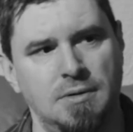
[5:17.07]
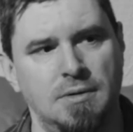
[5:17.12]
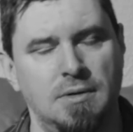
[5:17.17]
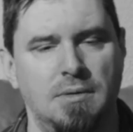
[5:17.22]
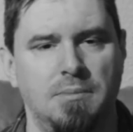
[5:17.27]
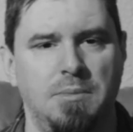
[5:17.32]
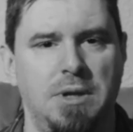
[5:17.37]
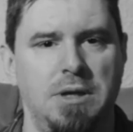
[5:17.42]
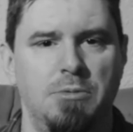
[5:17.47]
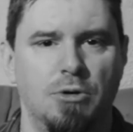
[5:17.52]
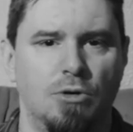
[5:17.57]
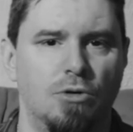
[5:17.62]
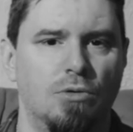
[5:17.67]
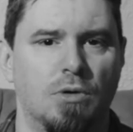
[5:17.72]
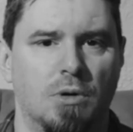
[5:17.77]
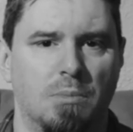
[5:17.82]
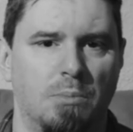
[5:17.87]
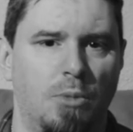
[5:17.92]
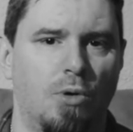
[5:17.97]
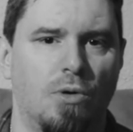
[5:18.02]
people who
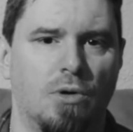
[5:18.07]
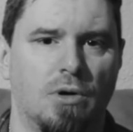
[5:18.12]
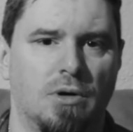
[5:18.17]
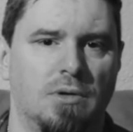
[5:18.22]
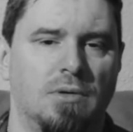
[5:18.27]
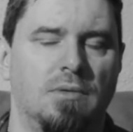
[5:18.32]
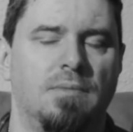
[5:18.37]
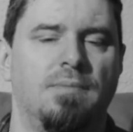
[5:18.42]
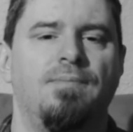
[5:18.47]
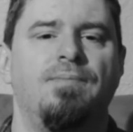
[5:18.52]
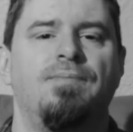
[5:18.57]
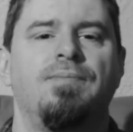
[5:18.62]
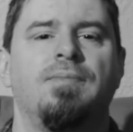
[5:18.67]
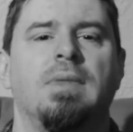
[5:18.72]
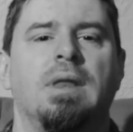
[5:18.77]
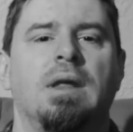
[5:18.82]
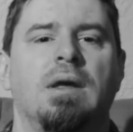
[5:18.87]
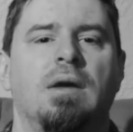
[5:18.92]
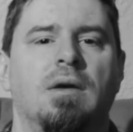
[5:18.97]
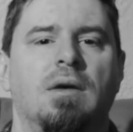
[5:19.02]
were born
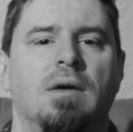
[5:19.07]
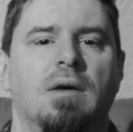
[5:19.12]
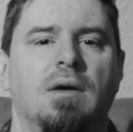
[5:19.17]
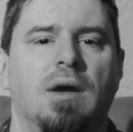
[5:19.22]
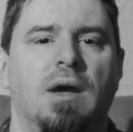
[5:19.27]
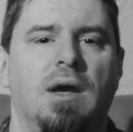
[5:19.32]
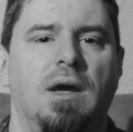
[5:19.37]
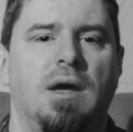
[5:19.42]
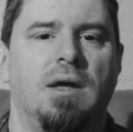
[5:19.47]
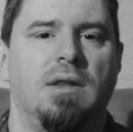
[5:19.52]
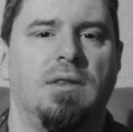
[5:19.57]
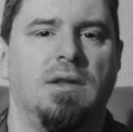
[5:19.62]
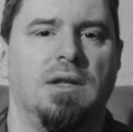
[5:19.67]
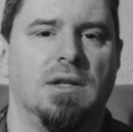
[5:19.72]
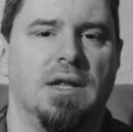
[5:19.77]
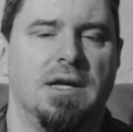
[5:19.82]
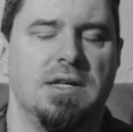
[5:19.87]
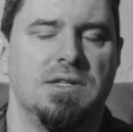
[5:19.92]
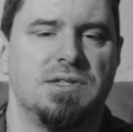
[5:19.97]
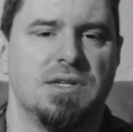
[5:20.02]
in the
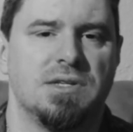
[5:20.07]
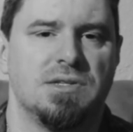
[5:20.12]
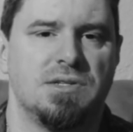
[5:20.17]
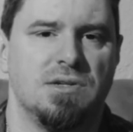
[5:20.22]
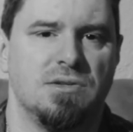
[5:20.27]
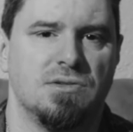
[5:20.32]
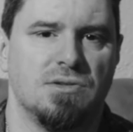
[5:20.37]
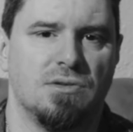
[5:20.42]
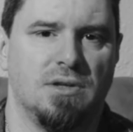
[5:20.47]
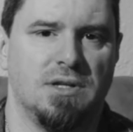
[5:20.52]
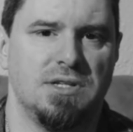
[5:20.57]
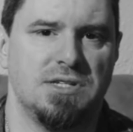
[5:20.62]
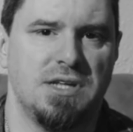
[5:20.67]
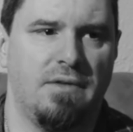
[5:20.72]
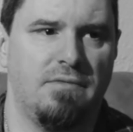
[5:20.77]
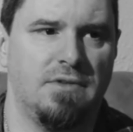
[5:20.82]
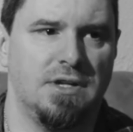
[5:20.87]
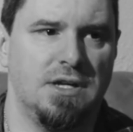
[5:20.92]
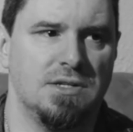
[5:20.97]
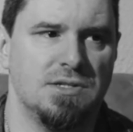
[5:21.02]
late 60s, early
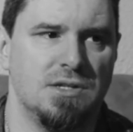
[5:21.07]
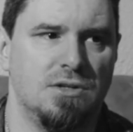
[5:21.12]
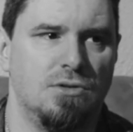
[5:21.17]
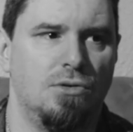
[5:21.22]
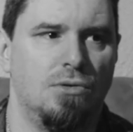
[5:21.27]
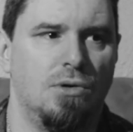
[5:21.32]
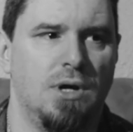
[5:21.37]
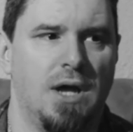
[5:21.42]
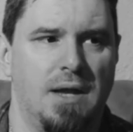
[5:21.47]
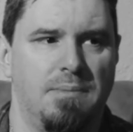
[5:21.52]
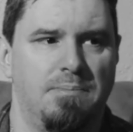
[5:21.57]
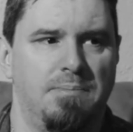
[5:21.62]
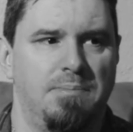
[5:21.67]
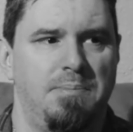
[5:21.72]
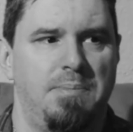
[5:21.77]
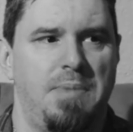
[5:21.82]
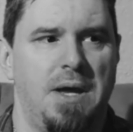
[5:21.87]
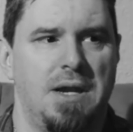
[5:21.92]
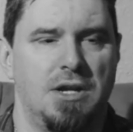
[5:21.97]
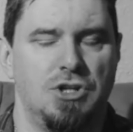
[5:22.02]
70s, and who had
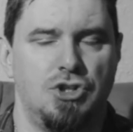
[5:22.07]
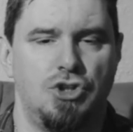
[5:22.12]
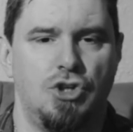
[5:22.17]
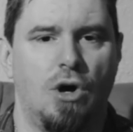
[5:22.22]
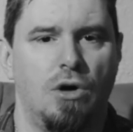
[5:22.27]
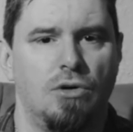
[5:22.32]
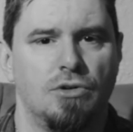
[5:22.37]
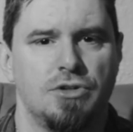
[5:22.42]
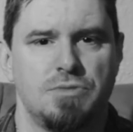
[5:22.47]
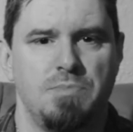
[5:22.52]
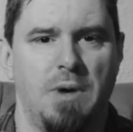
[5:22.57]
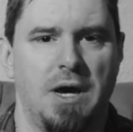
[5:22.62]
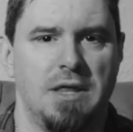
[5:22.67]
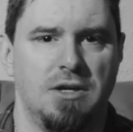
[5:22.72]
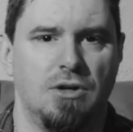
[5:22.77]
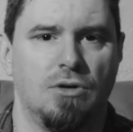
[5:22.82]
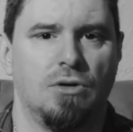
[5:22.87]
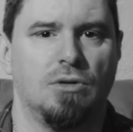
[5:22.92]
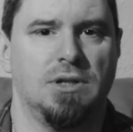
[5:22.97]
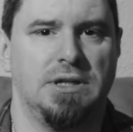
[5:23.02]
been adults by
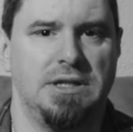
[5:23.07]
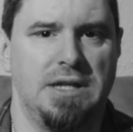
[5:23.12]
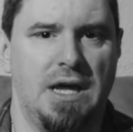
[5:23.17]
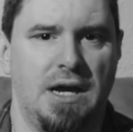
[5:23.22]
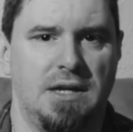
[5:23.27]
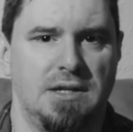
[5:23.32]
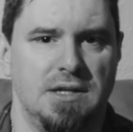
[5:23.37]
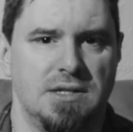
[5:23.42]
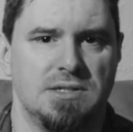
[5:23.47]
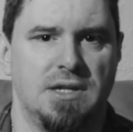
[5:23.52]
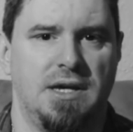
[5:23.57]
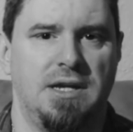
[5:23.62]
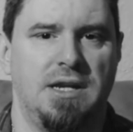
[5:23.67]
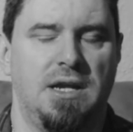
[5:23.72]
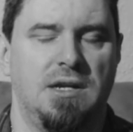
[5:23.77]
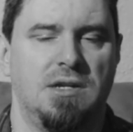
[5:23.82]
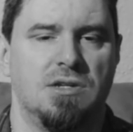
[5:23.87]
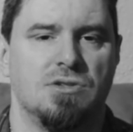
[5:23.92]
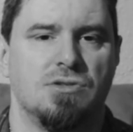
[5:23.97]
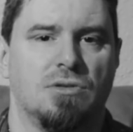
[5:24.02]
the early 90s, late
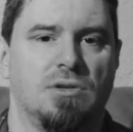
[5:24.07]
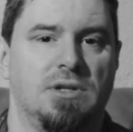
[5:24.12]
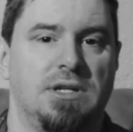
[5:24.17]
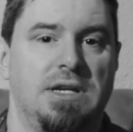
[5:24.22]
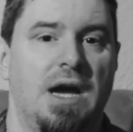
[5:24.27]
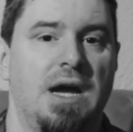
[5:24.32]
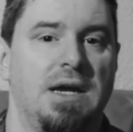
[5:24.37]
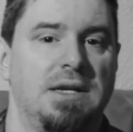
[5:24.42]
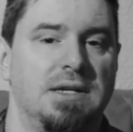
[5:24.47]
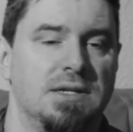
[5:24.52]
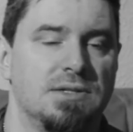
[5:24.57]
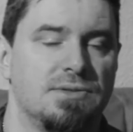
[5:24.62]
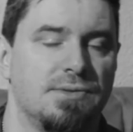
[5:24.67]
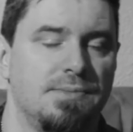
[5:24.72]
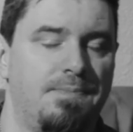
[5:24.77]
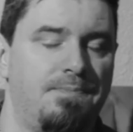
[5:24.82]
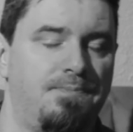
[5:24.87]
80s, early 90s.